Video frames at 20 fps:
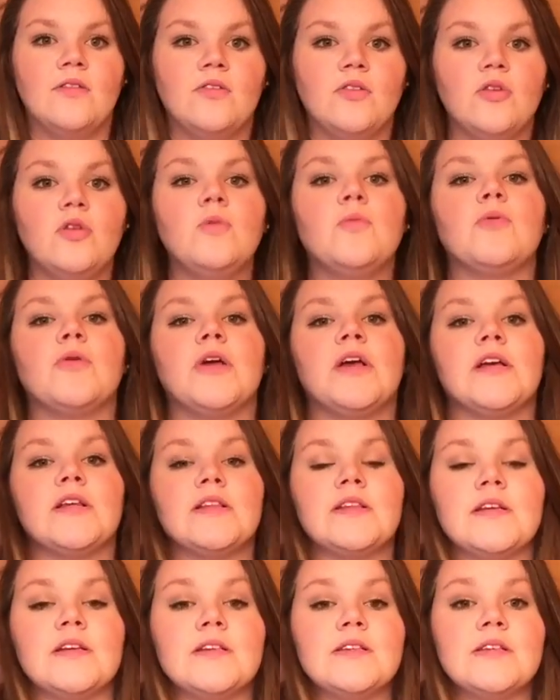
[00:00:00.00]
2
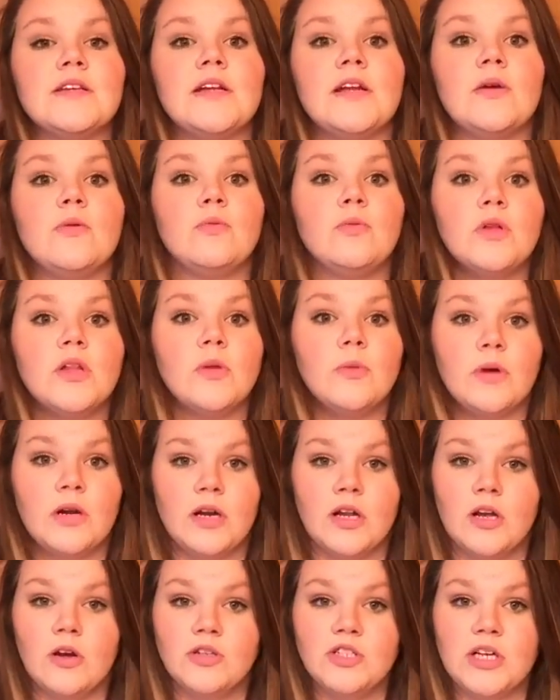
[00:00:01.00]
Priuses, and I really wanted
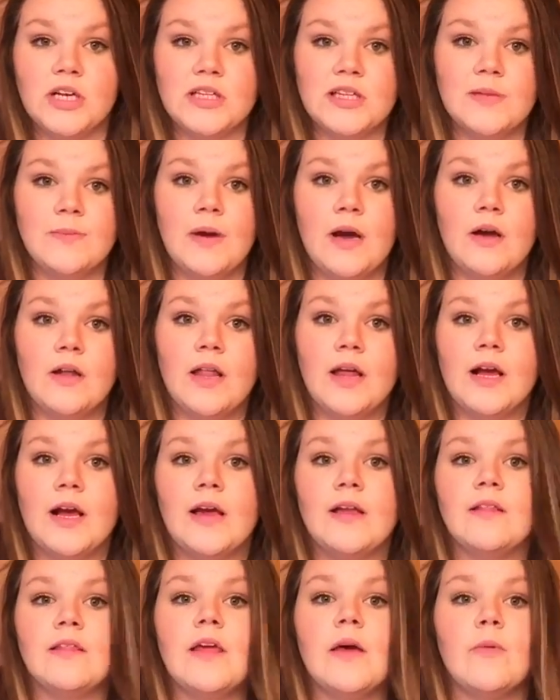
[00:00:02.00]
to go check them out. Like
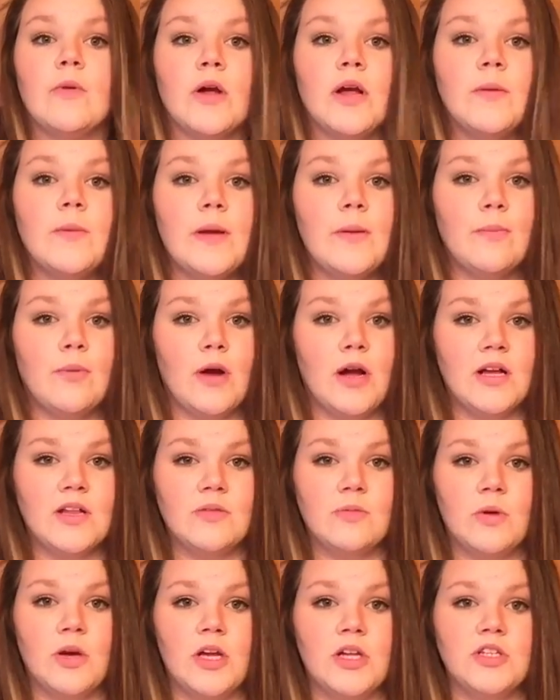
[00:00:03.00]
they were in my price
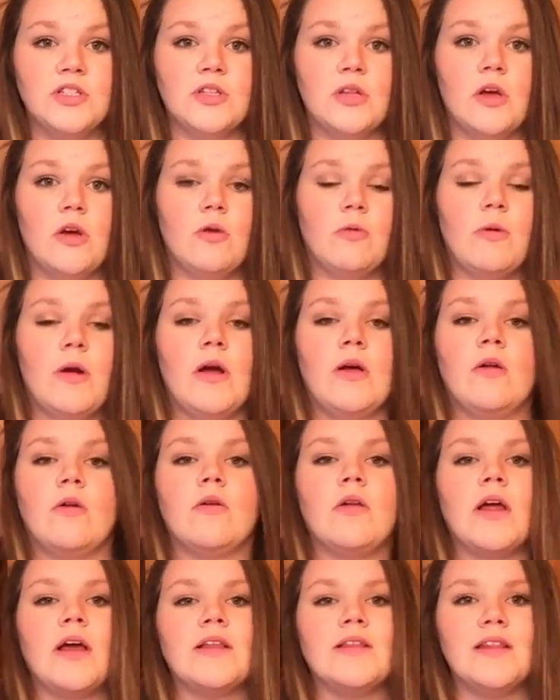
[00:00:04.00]
range. They were
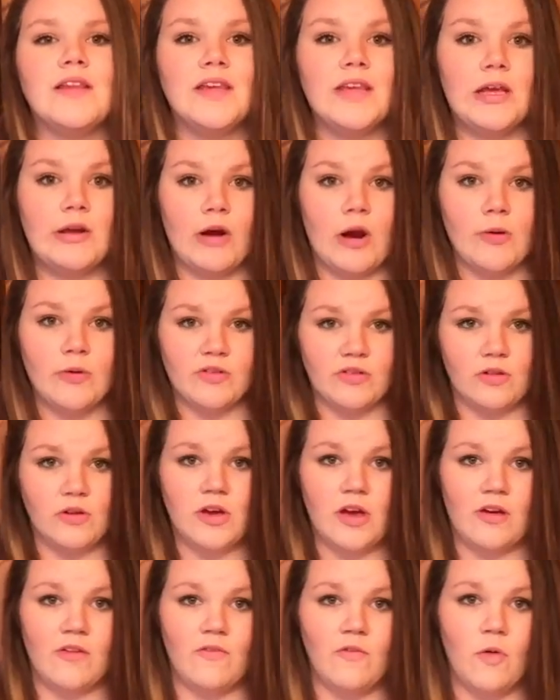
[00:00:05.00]
around like the year I was
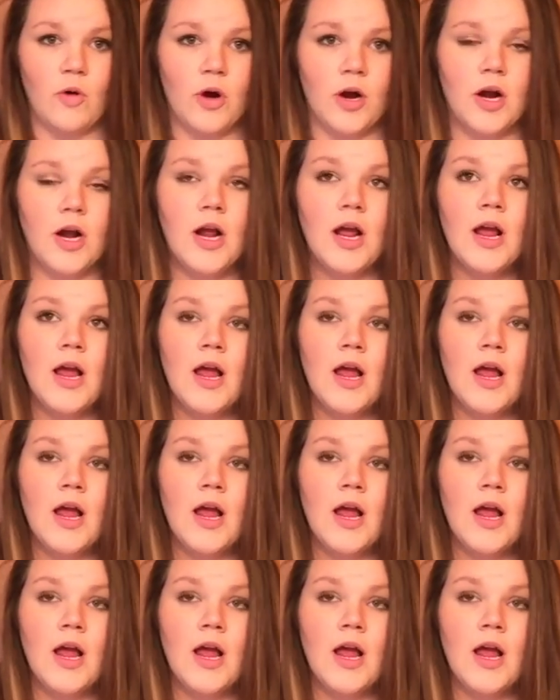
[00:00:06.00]
looking for.